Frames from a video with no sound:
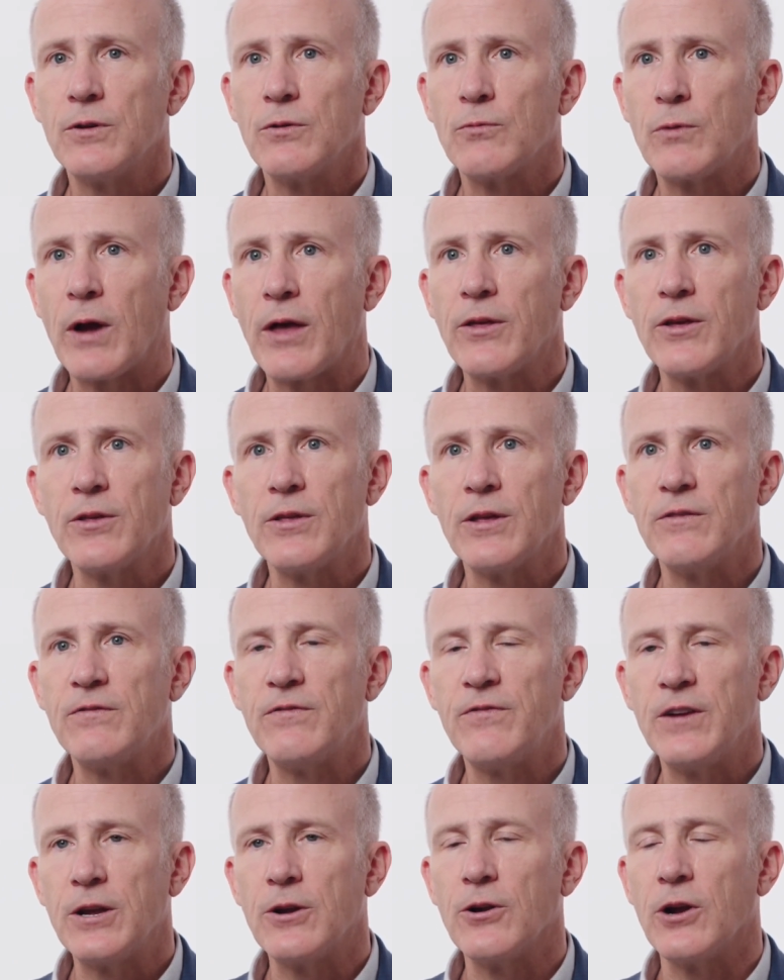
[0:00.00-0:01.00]
Rather than
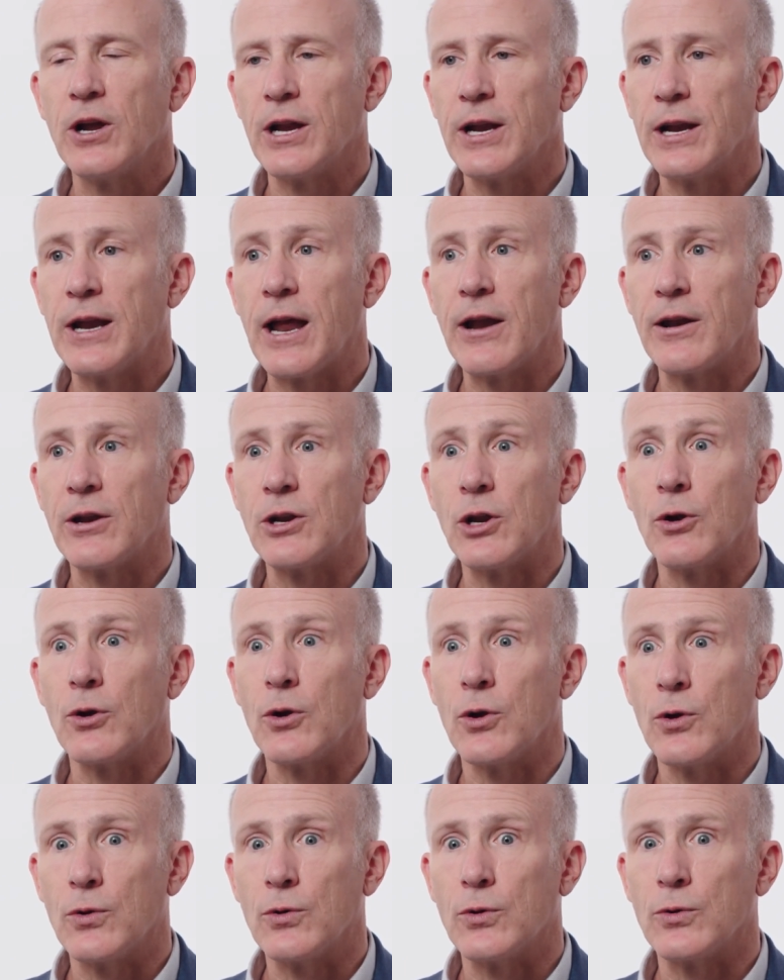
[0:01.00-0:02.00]
figuring it out on
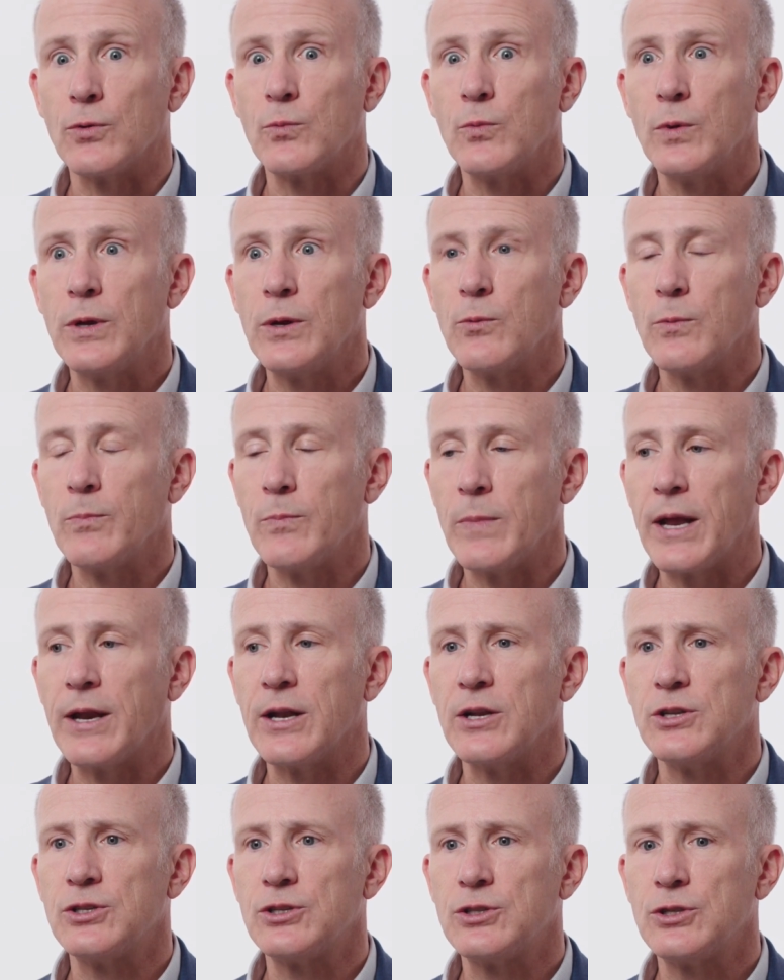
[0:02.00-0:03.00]
our own, we
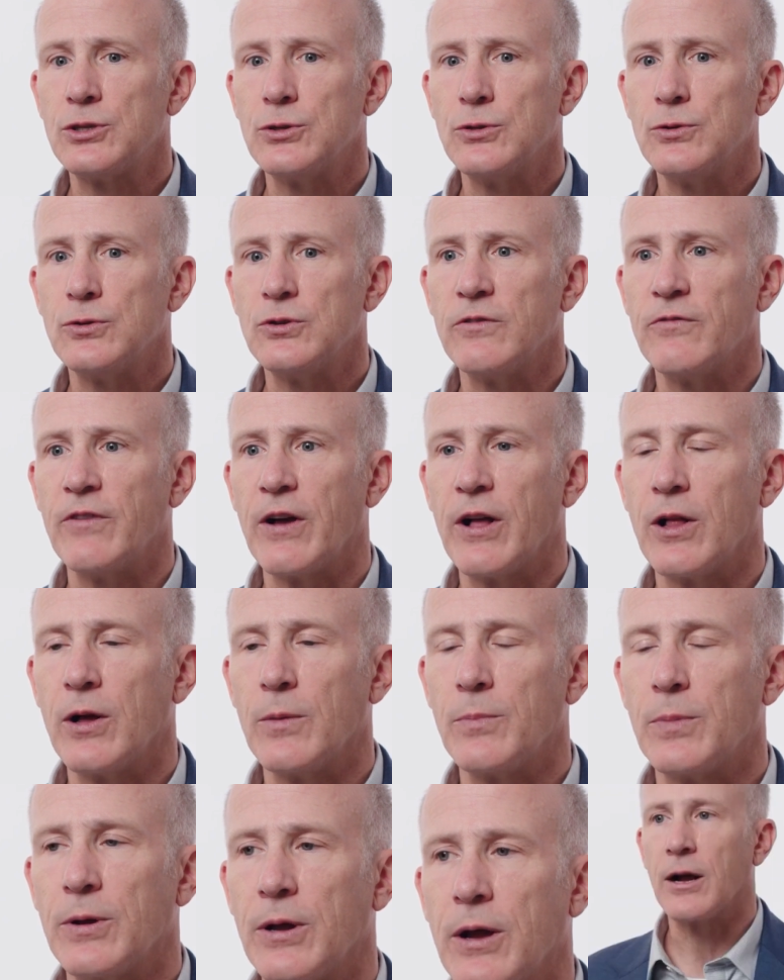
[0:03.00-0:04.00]
managed to
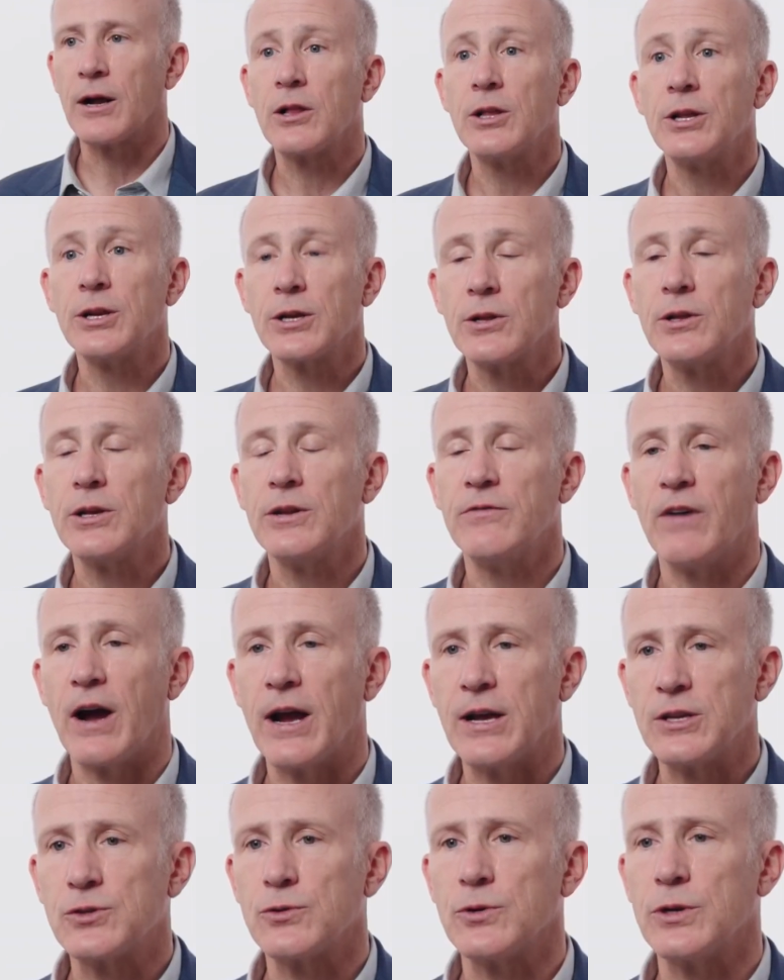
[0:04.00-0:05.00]
develop a clinical
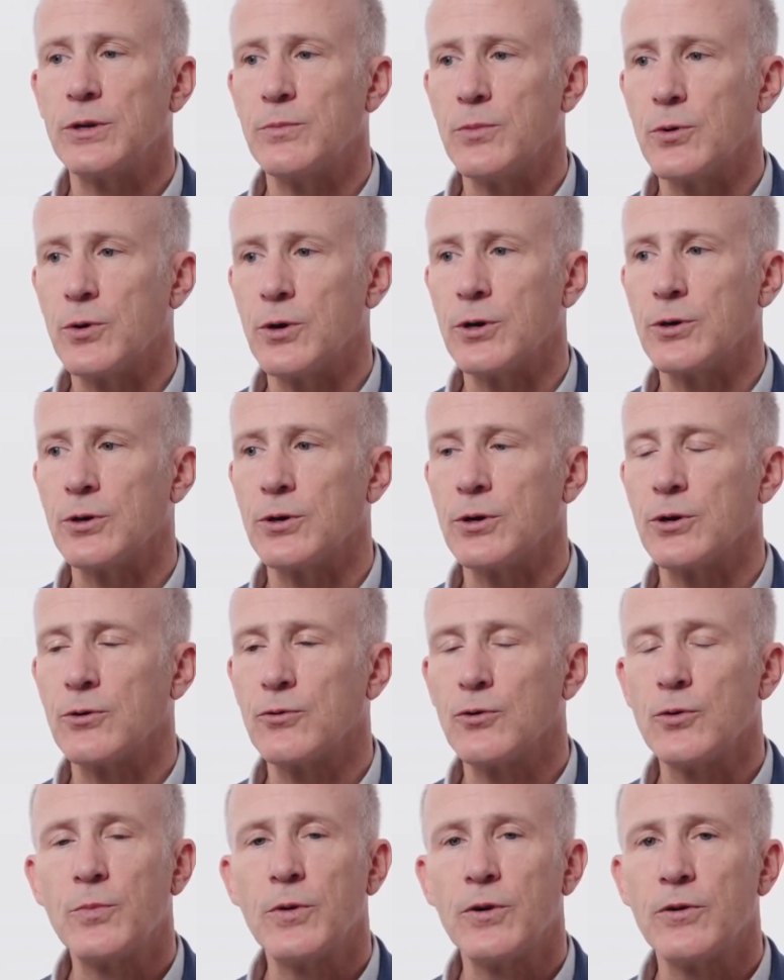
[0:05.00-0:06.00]
advisory board, or a
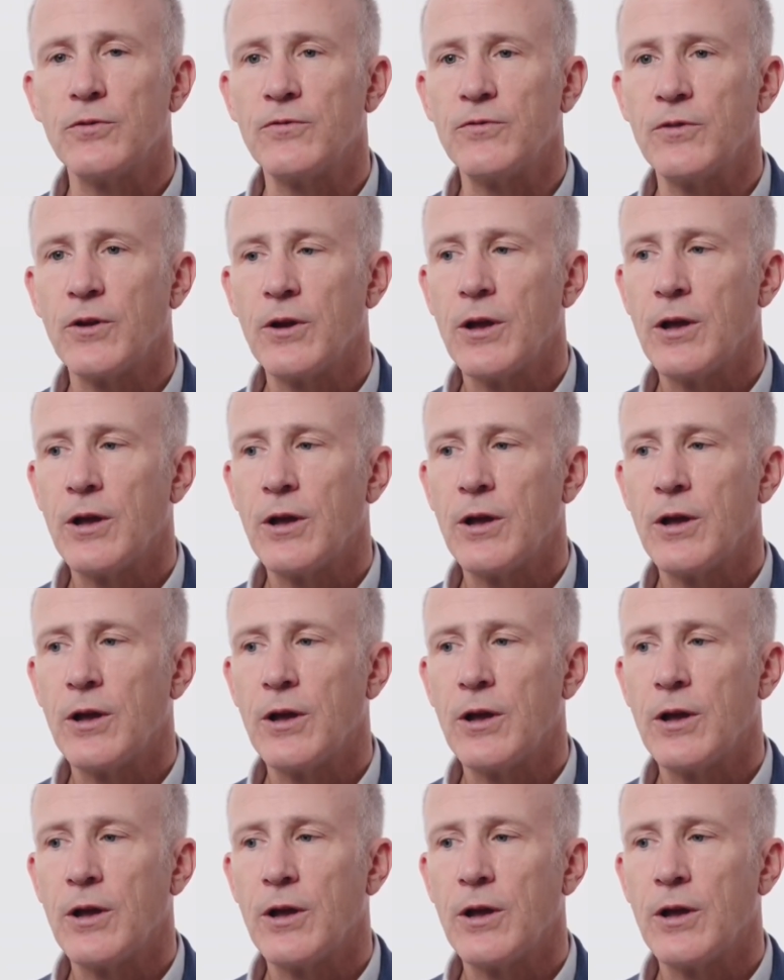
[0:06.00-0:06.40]
group of